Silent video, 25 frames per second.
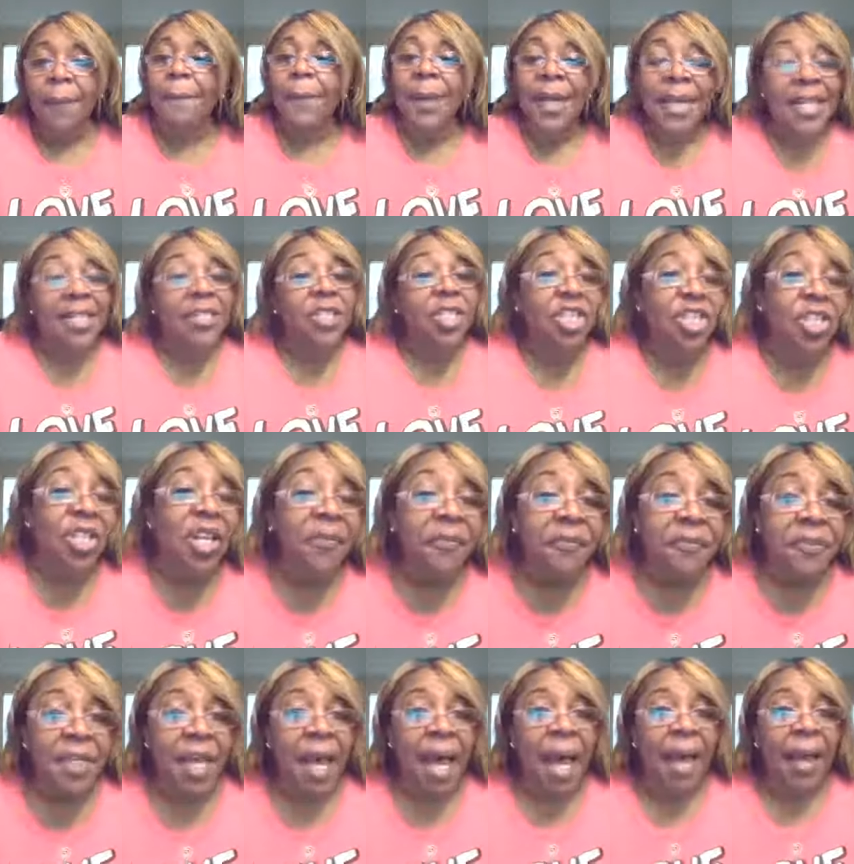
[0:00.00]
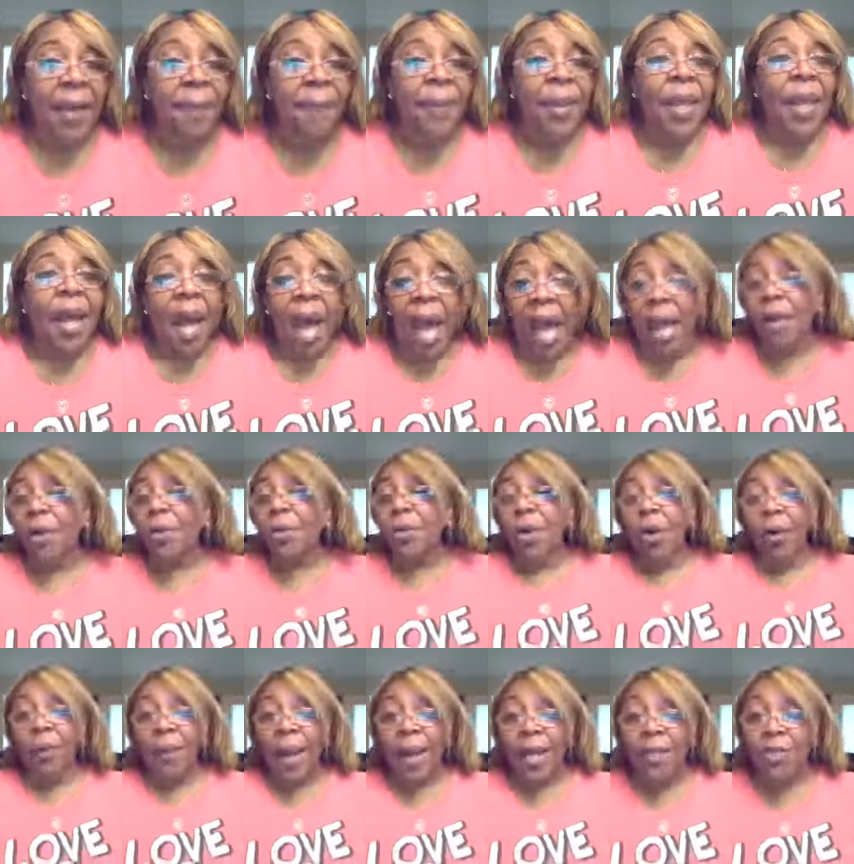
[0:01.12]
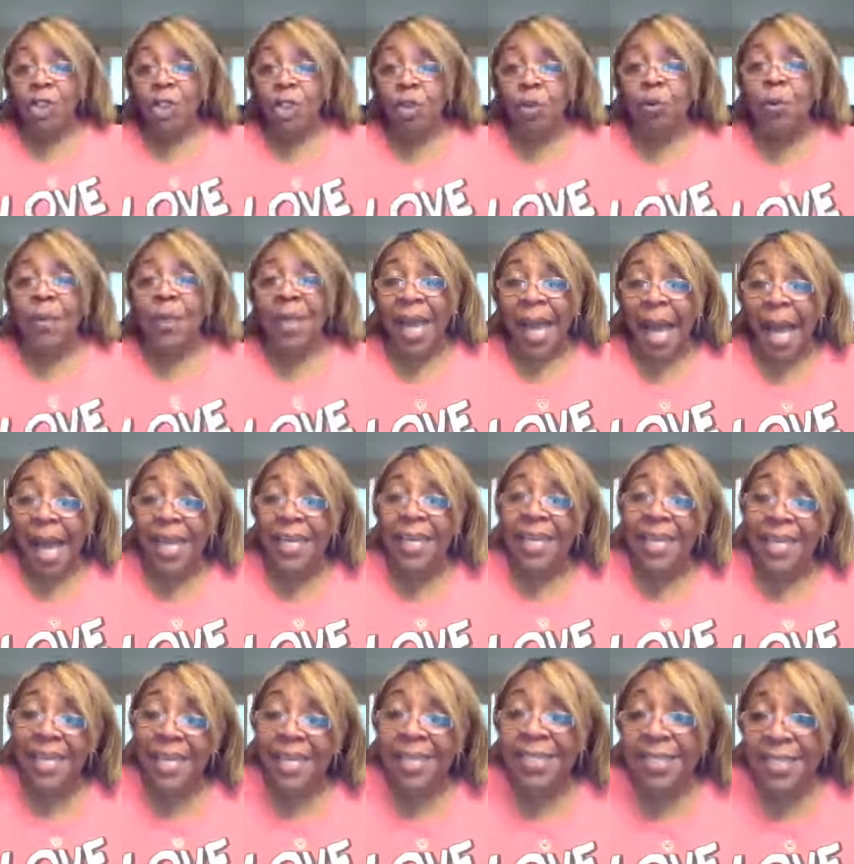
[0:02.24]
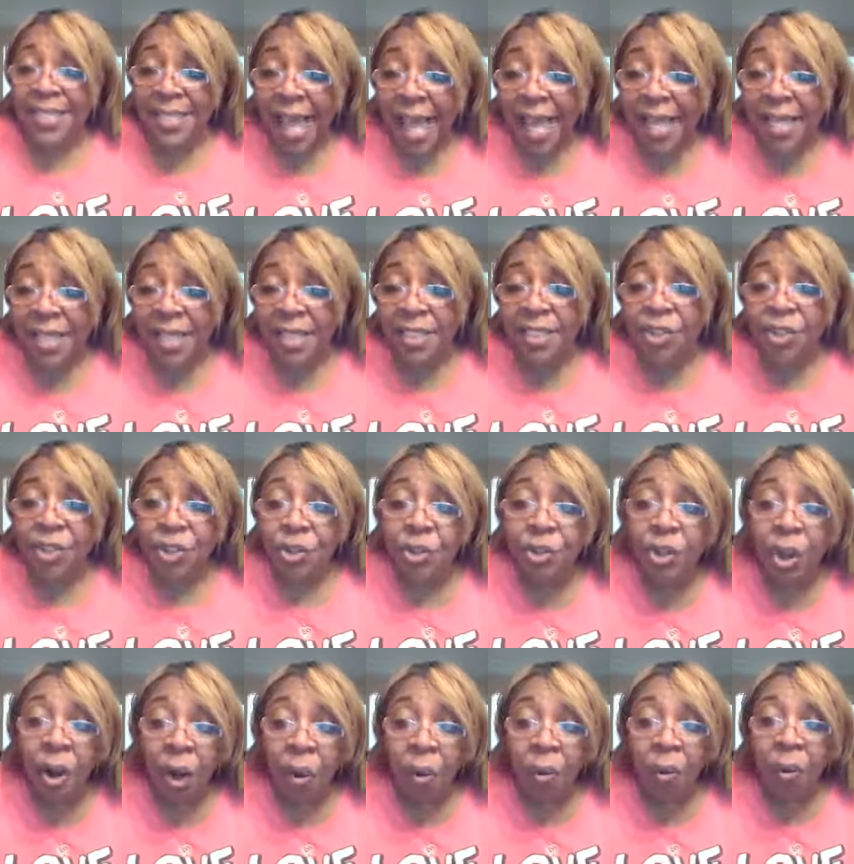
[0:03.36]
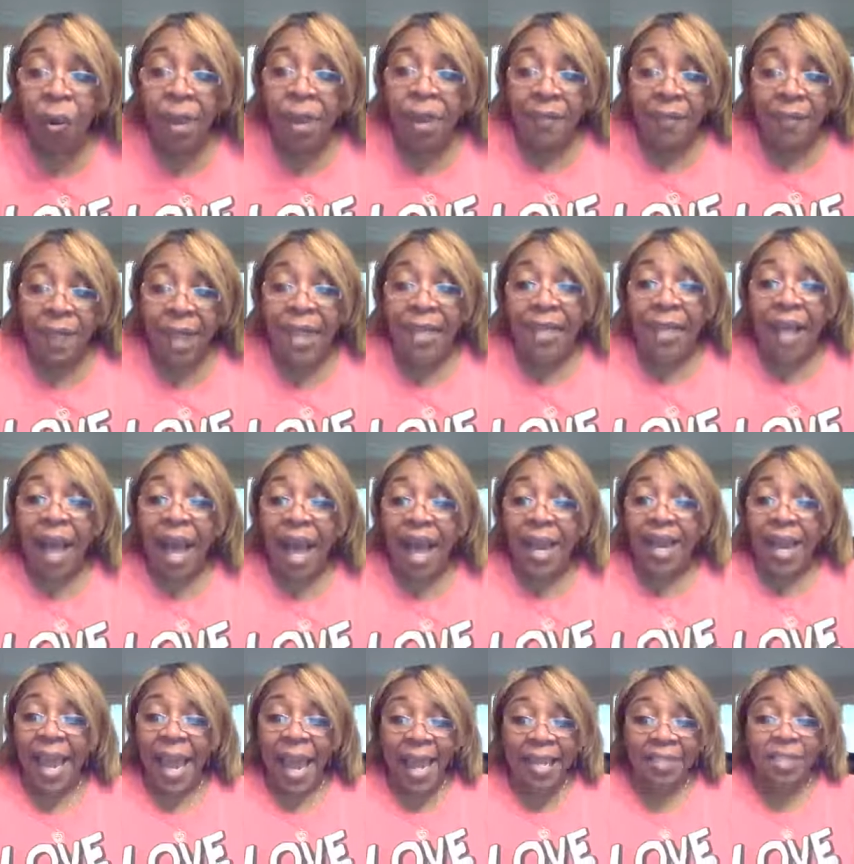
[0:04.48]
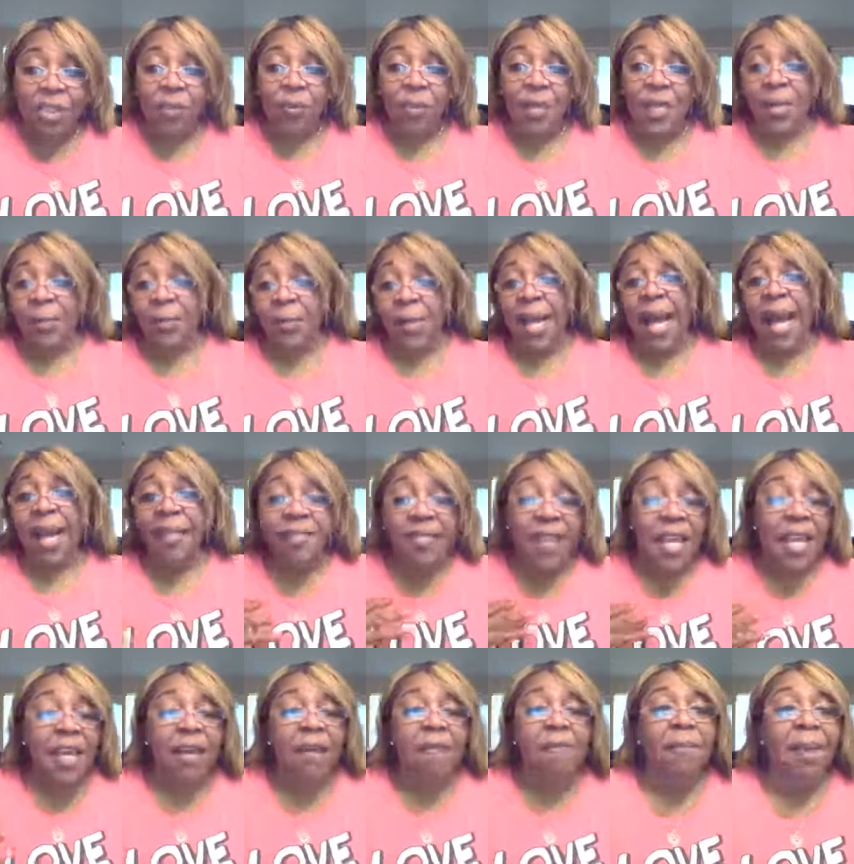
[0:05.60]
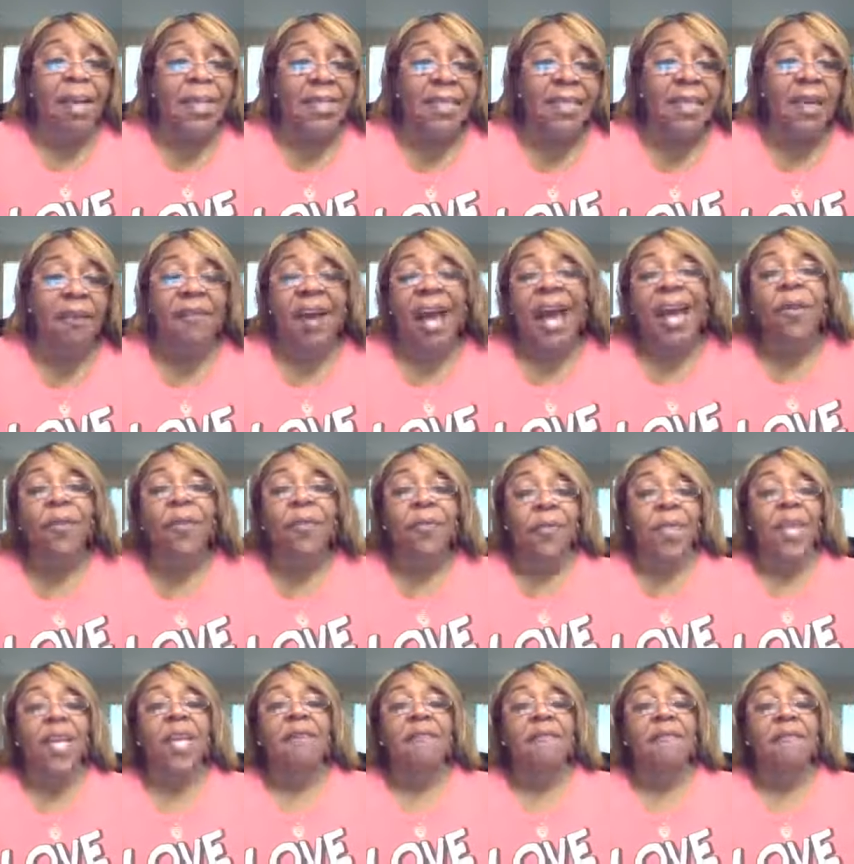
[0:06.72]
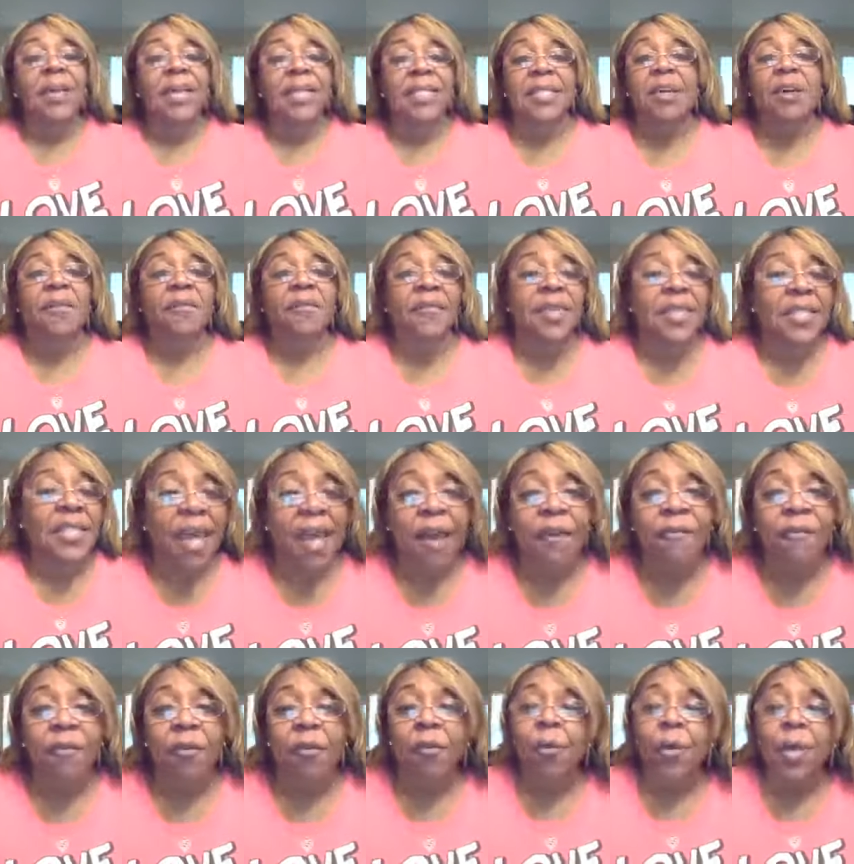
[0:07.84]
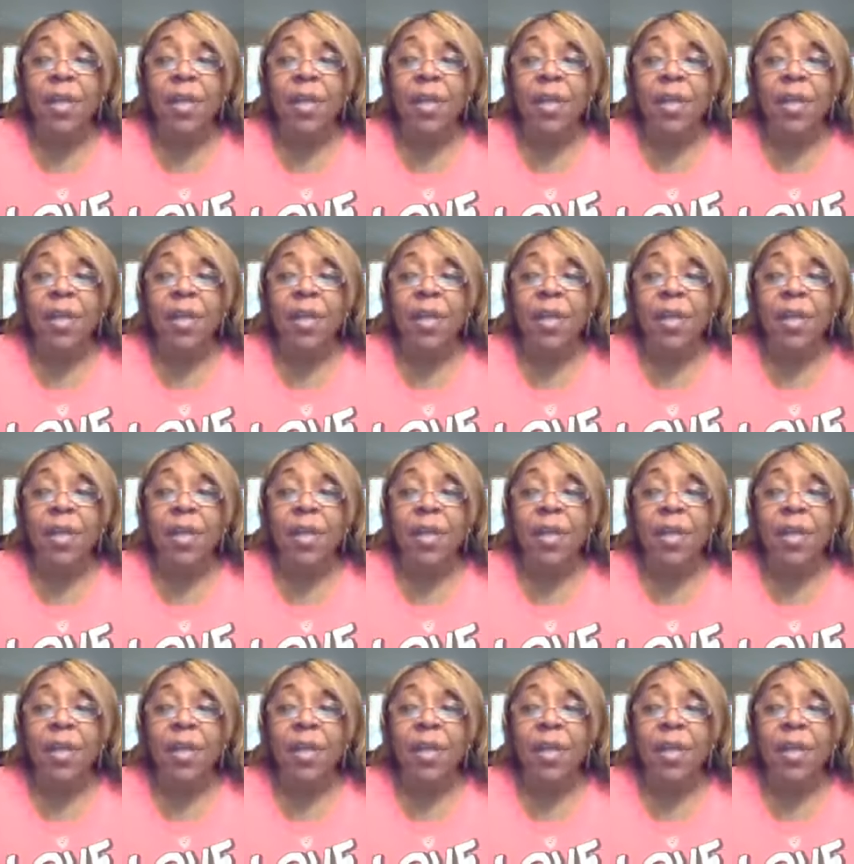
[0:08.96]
But it's shift time. I don't know about you, but I get excited to know that God actually, when I think of myself, I don't think of myself as ever